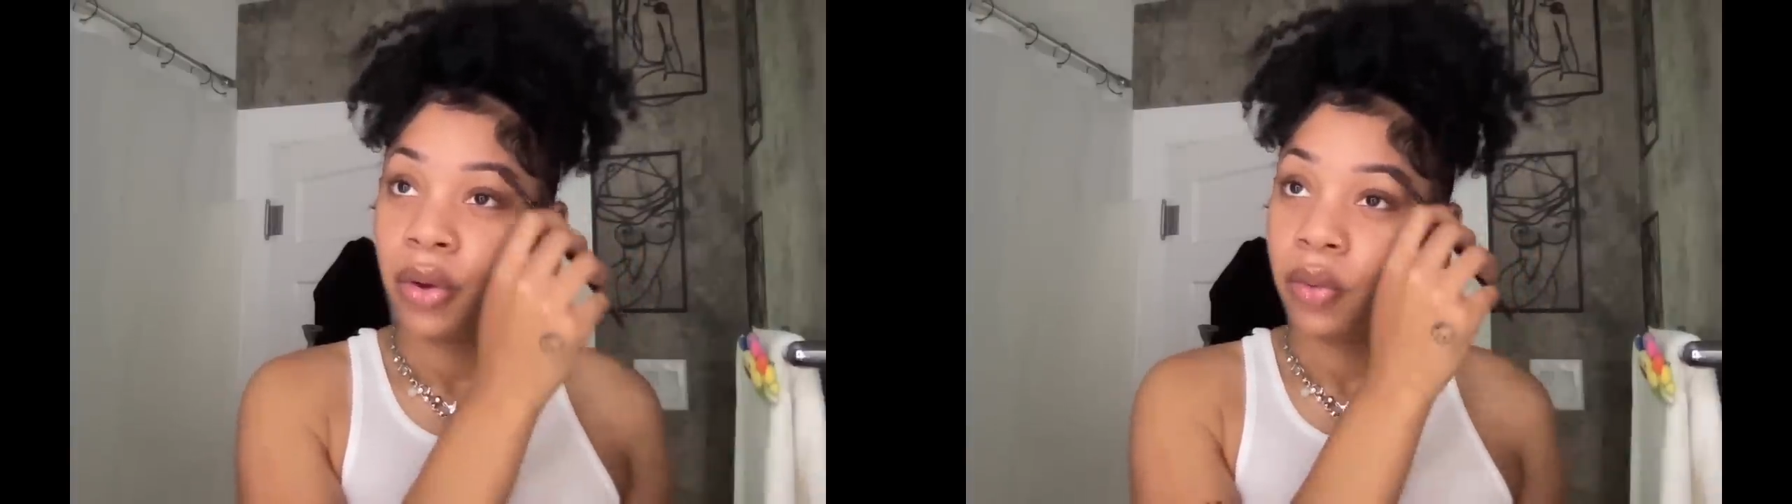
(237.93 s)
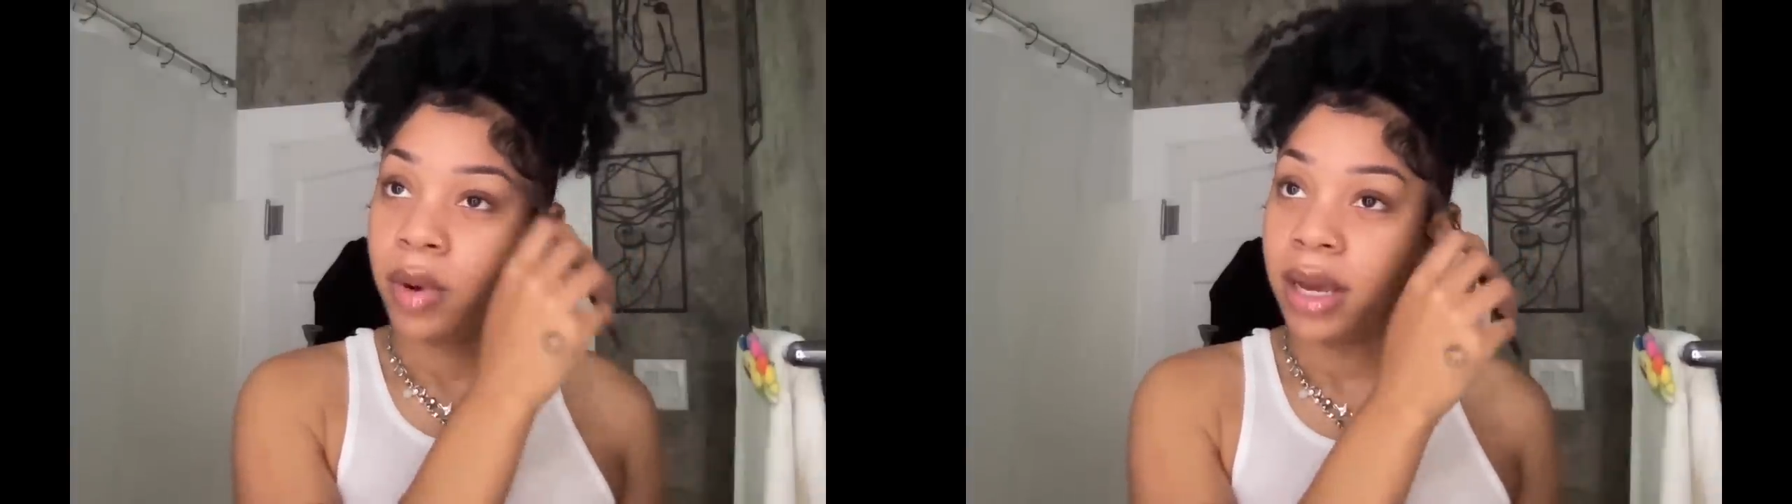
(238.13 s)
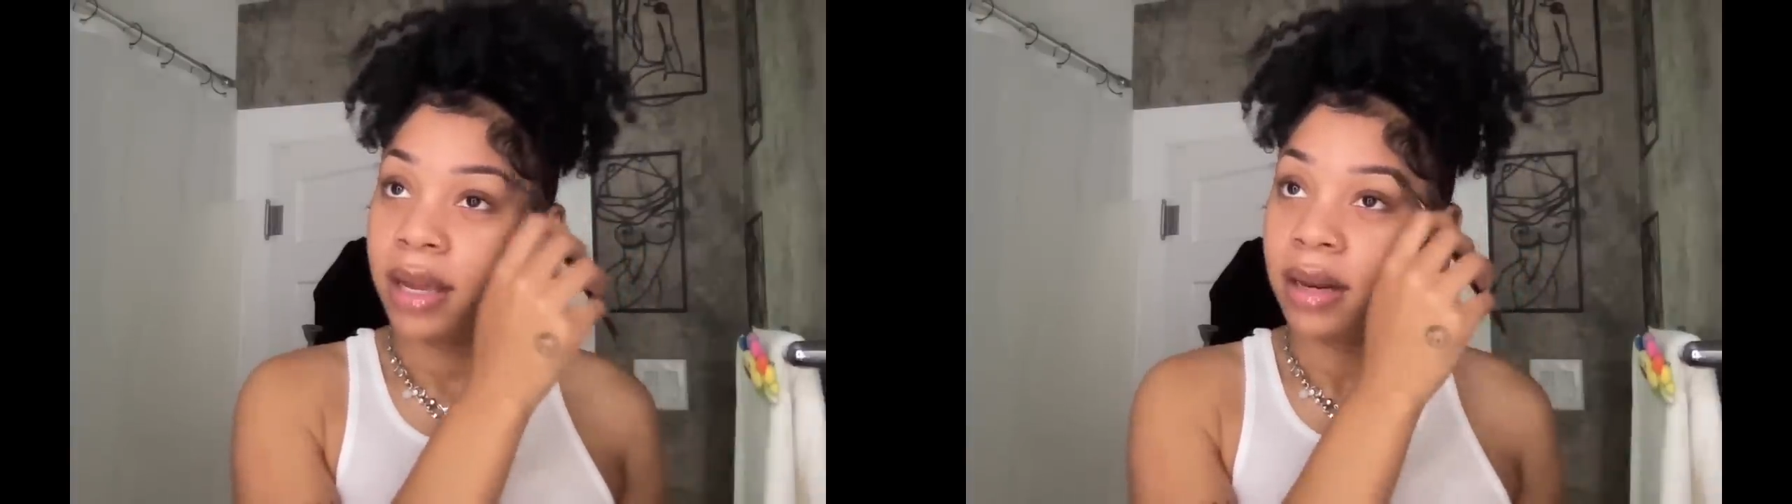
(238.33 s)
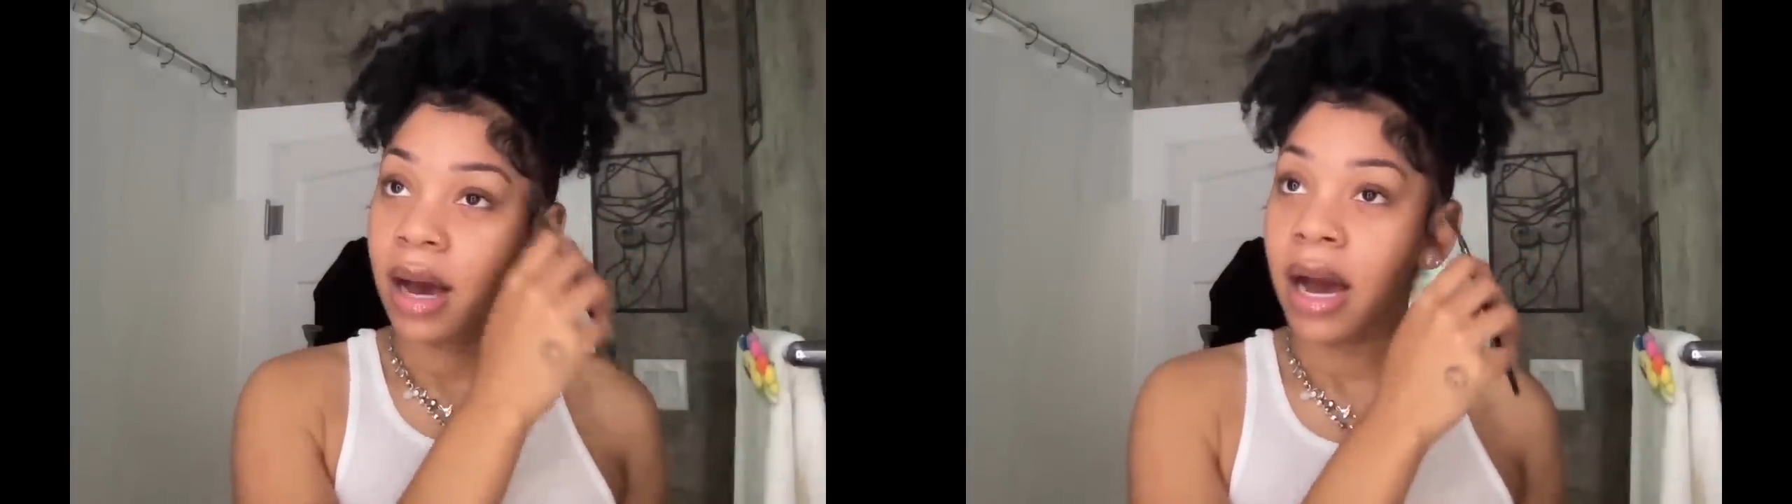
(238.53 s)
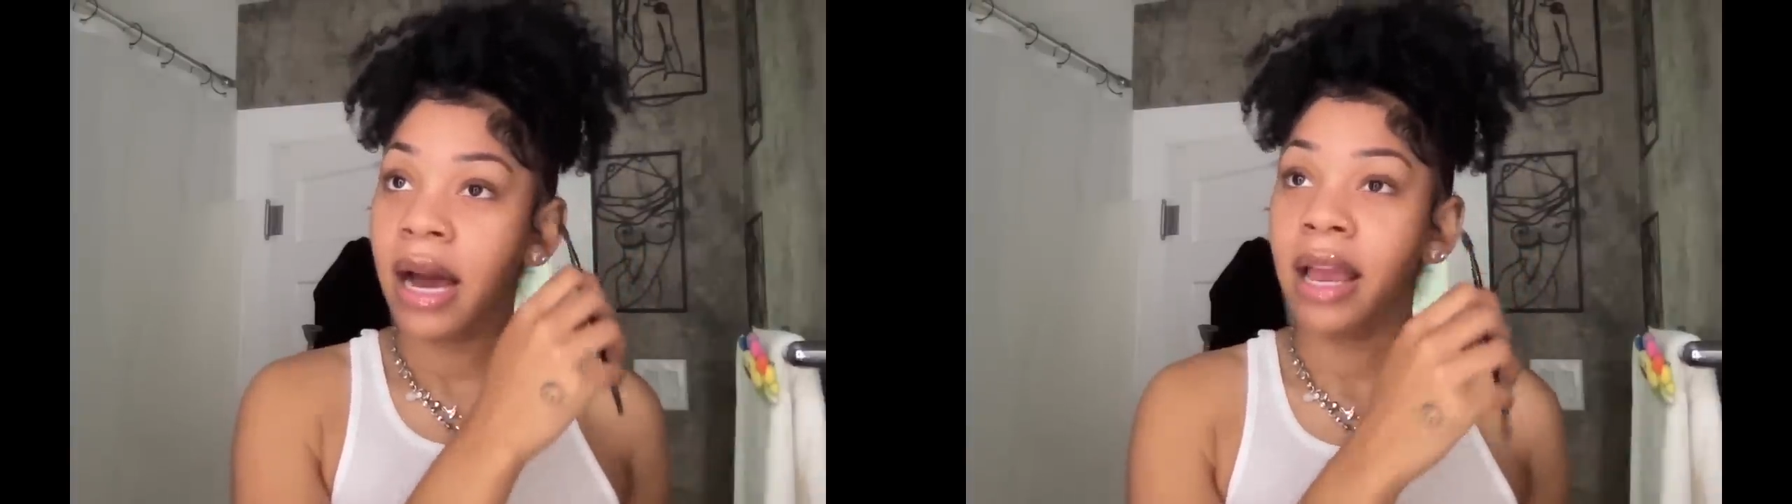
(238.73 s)
when
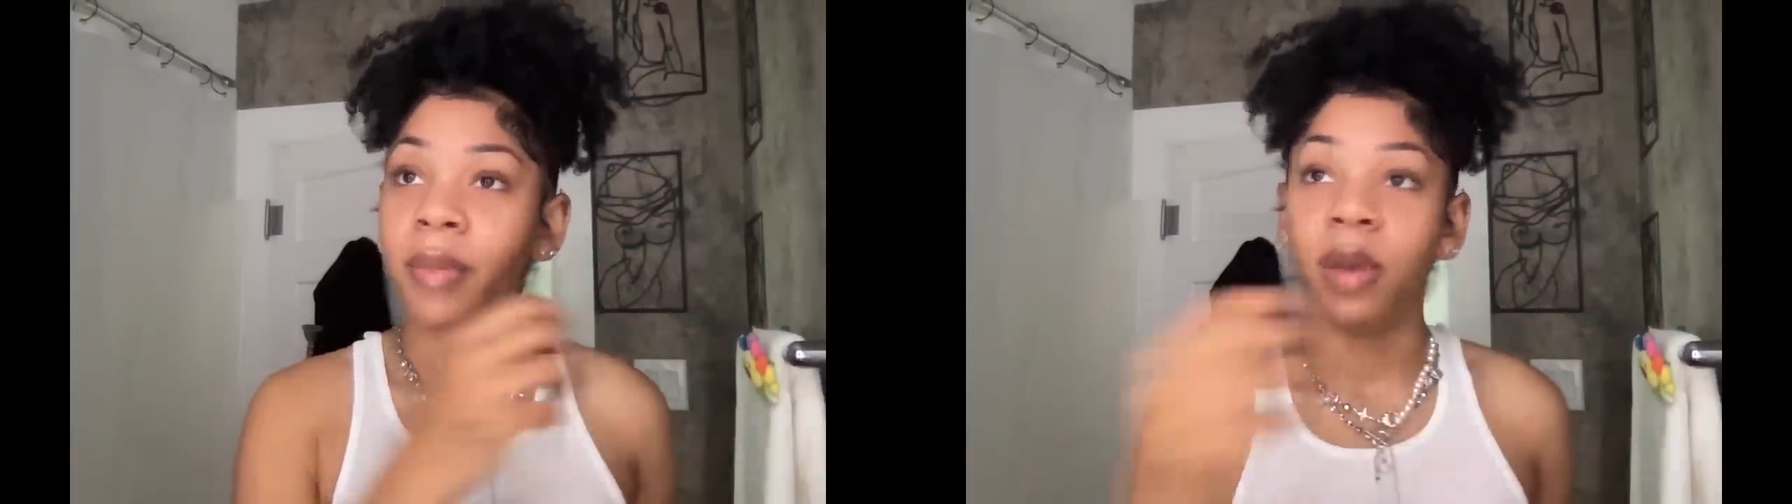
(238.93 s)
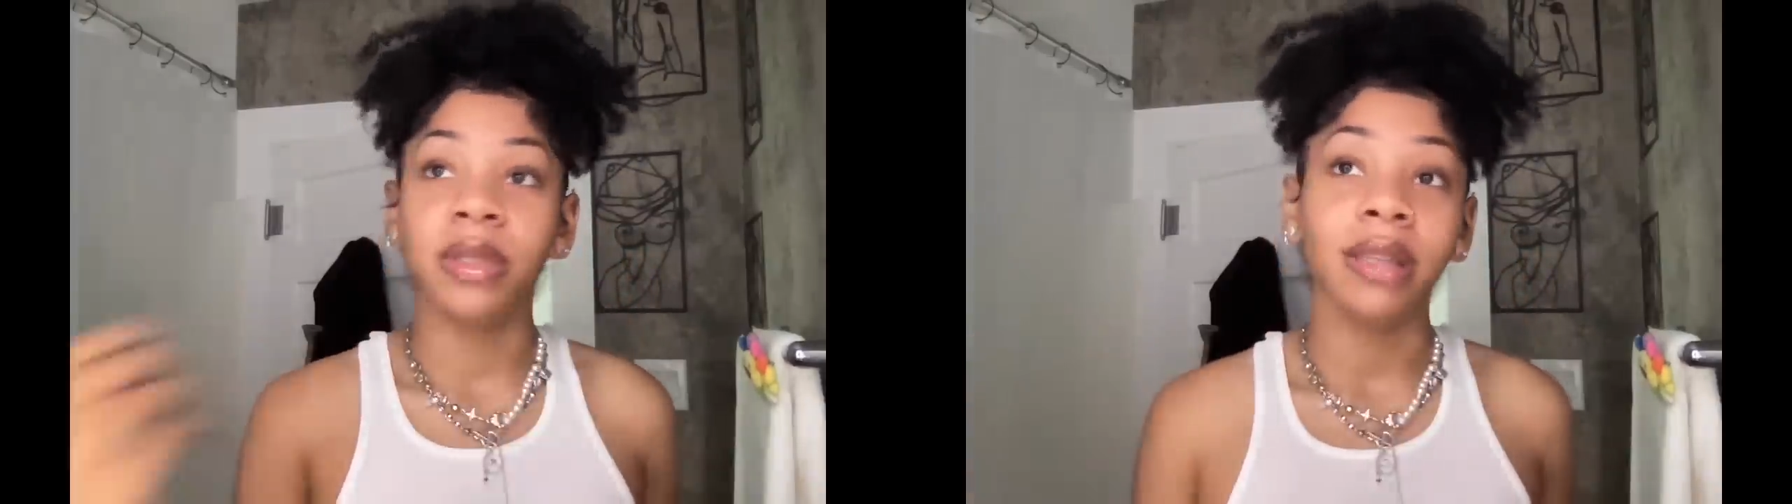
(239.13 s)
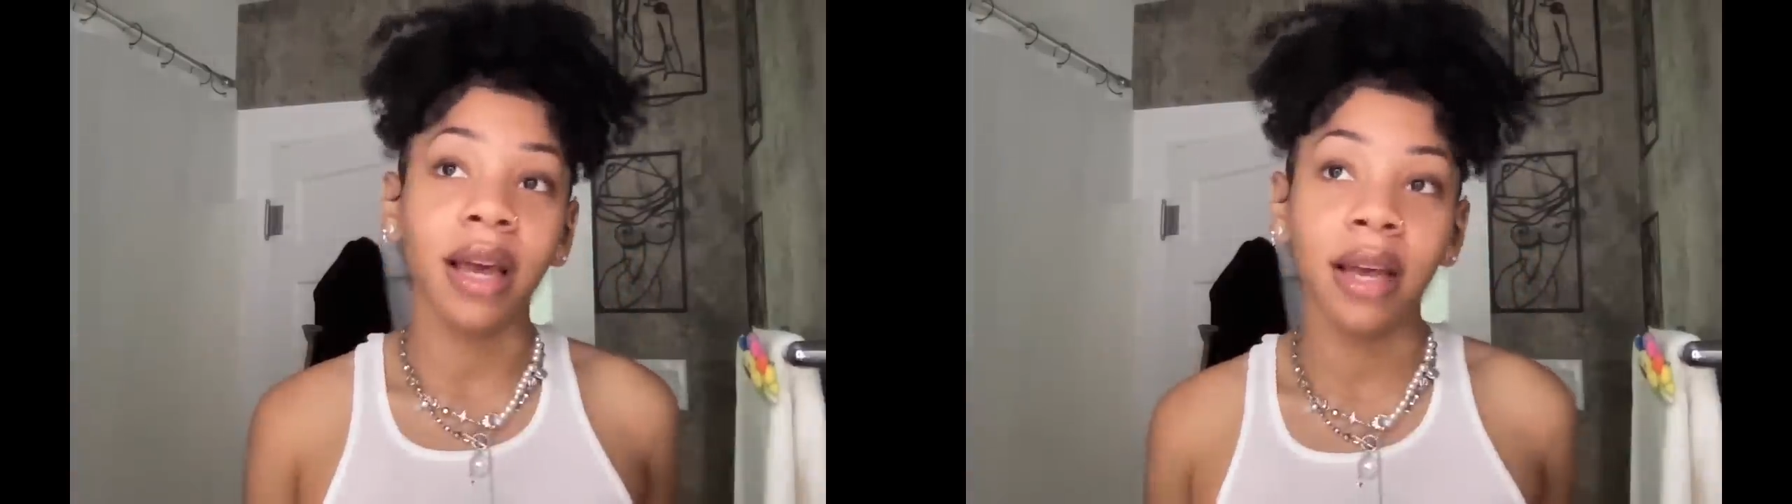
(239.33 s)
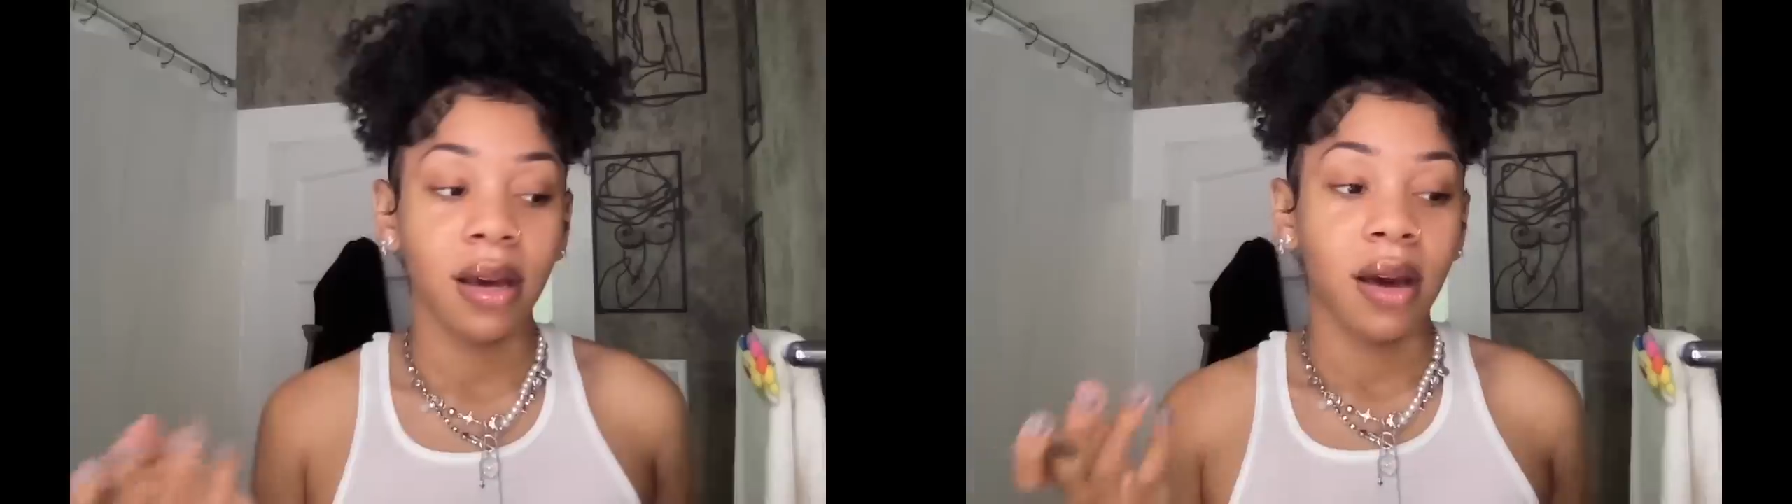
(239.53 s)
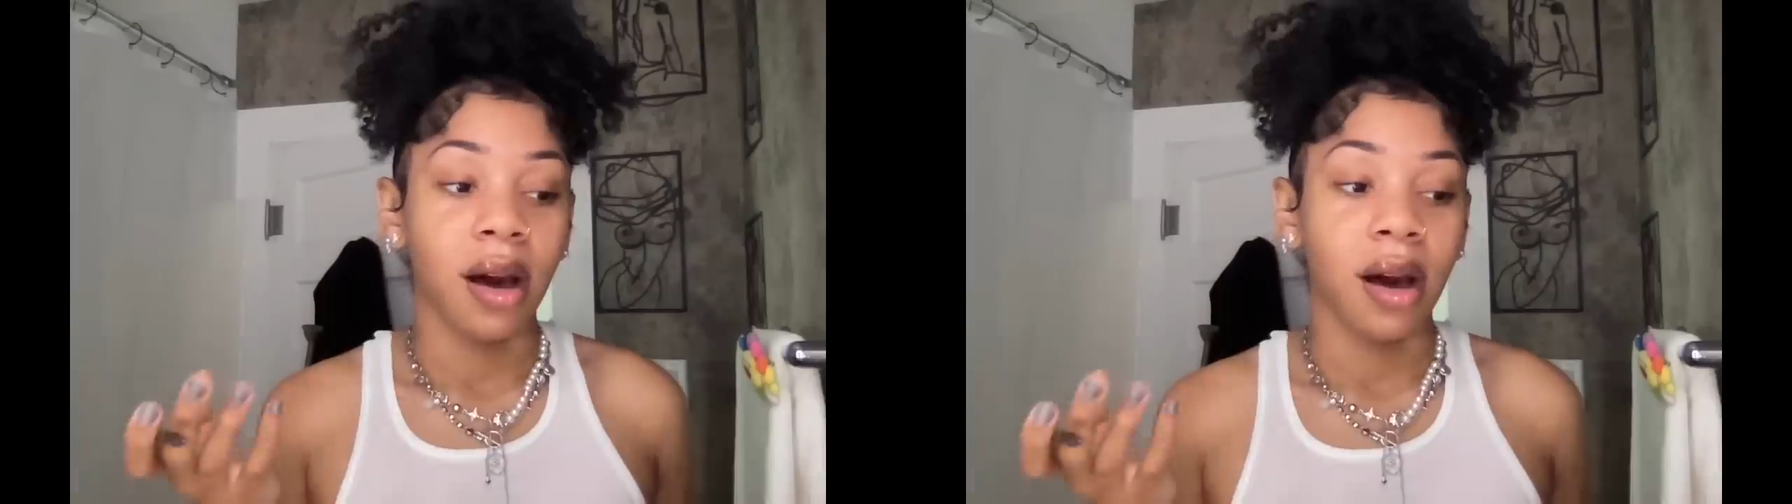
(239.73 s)
I am upset,